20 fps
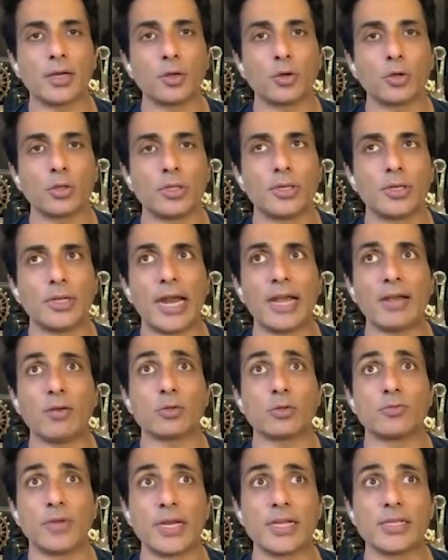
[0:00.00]
The dad
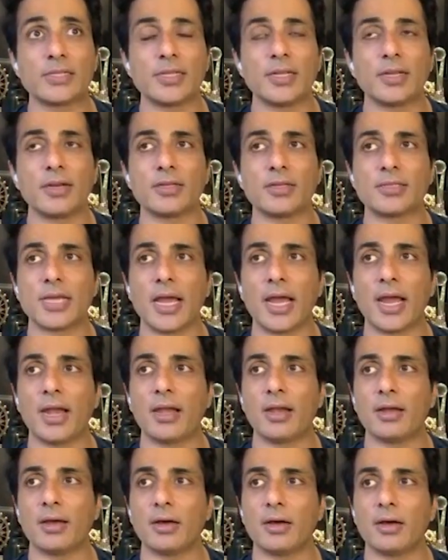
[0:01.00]
was very serious,
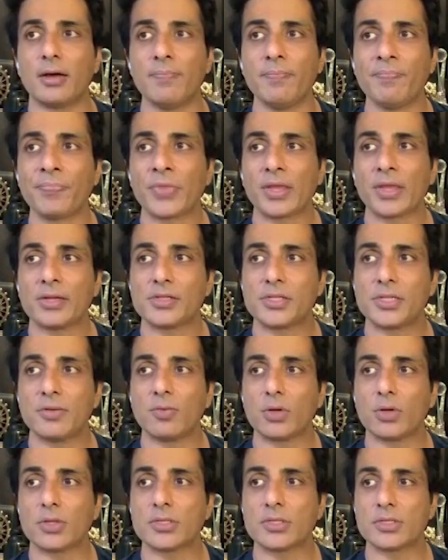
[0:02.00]
and she
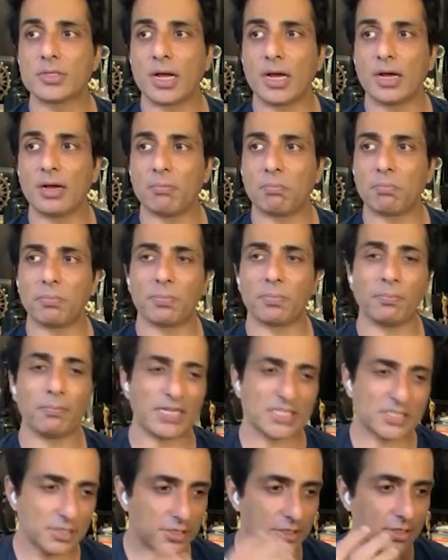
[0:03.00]
was
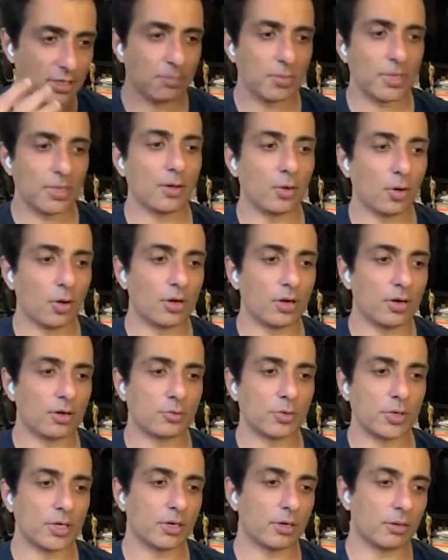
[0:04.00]
messaging me on
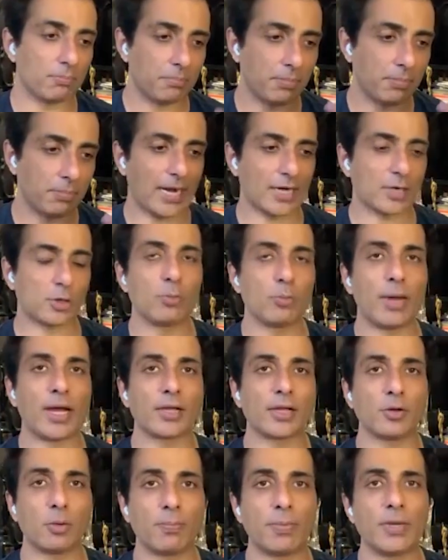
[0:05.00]
Twitter back to
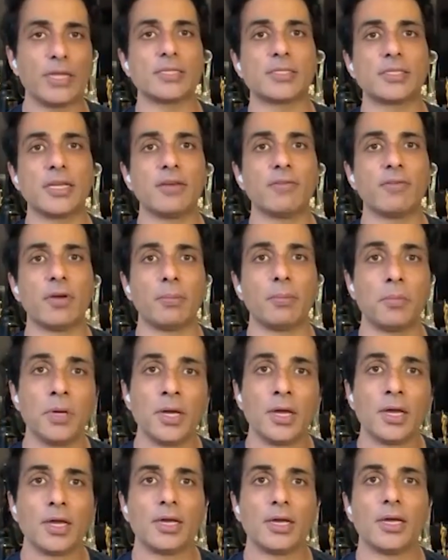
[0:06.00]
back. Please save him.
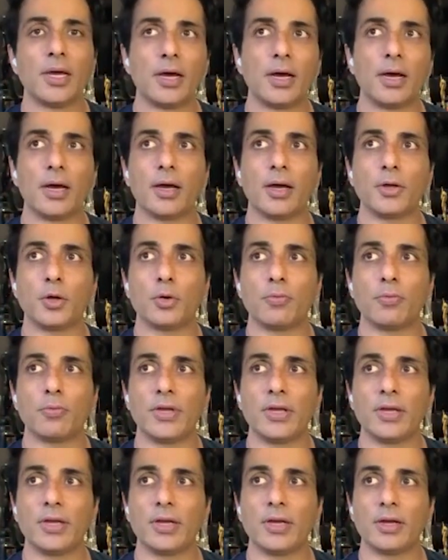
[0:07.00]

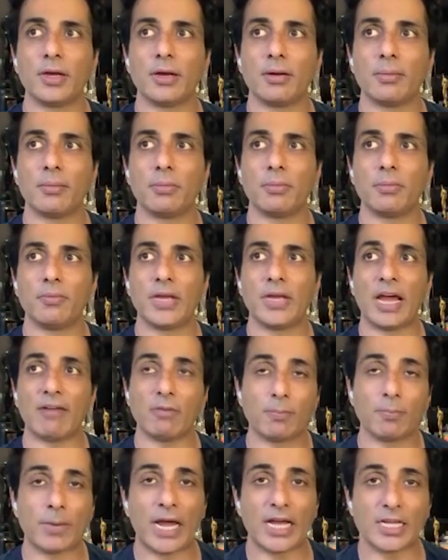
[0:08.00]
We
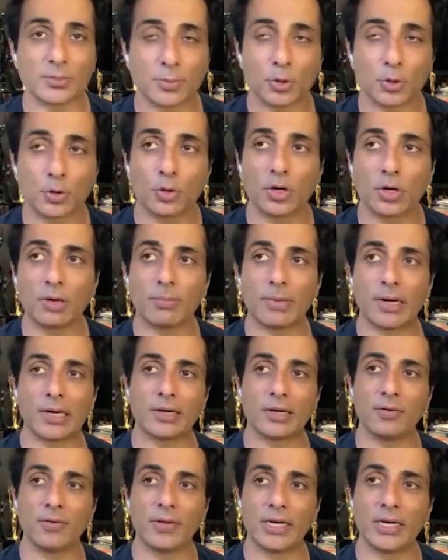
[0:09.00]
have a plasma donor, but
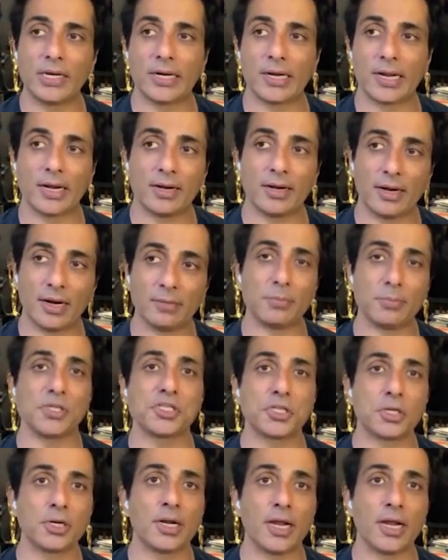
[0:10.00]
we need an
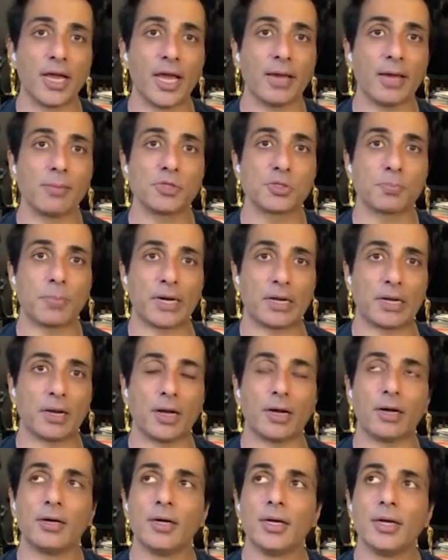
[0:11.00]
admission in AIMS
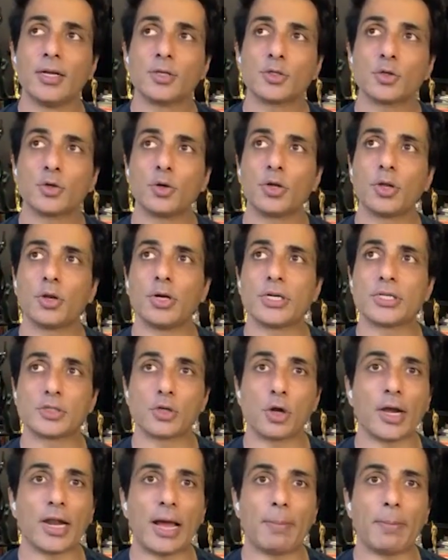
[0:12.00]
Patna. So it's
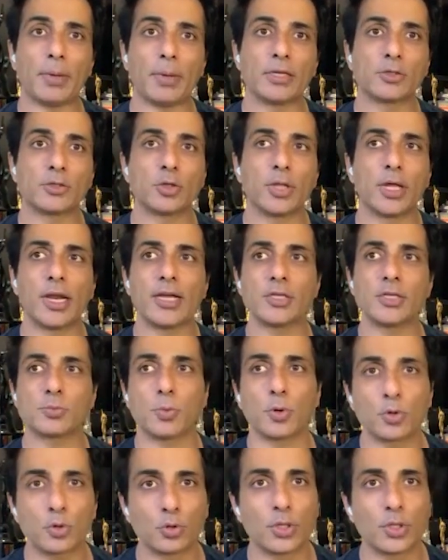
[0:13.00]
not happening. So then I
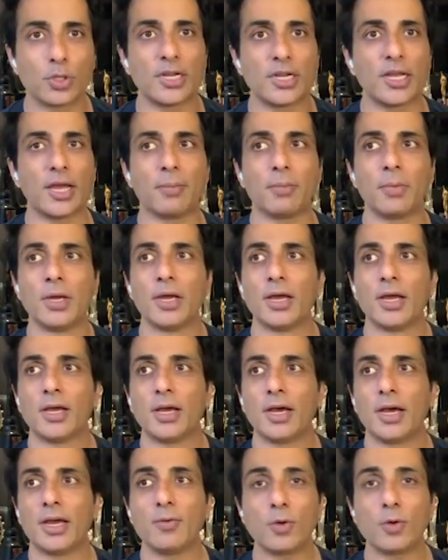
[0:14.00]
spoke to the DM.
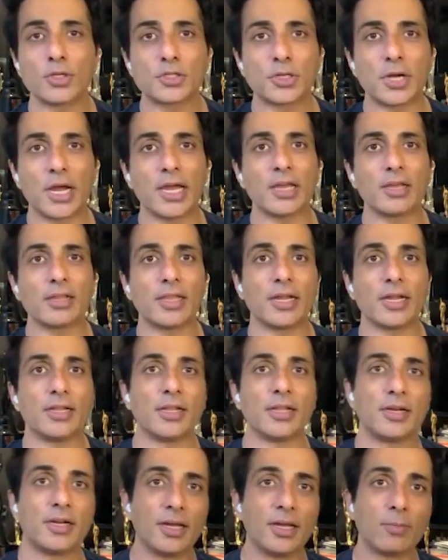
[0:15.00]
He was trying. Then
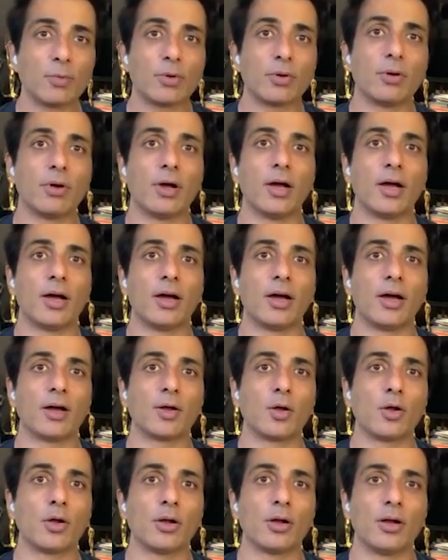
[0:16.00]
the DM
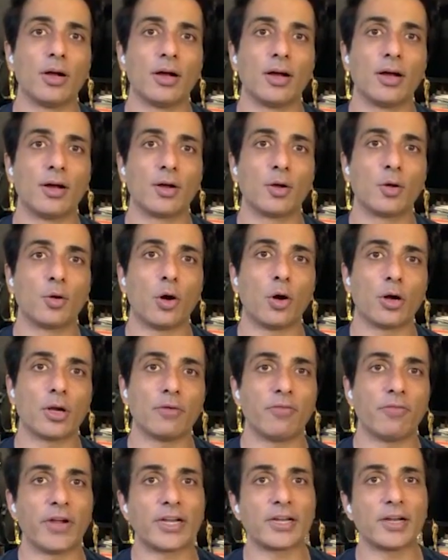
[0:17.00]
got
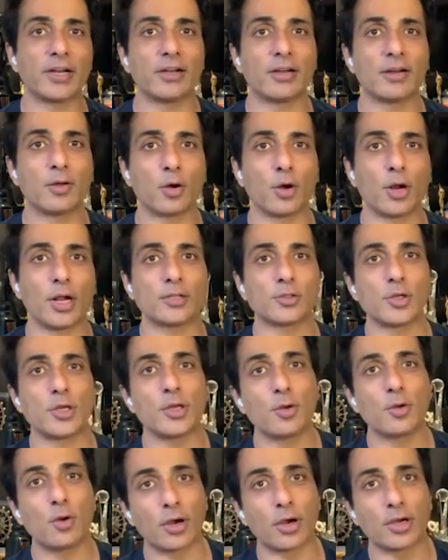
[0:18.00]
affected corona, so
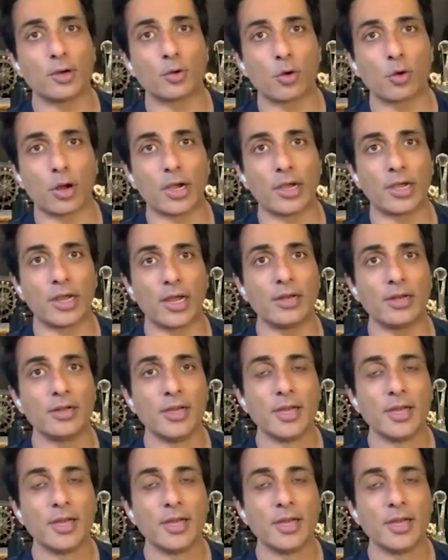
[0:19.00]
he got into quarantine.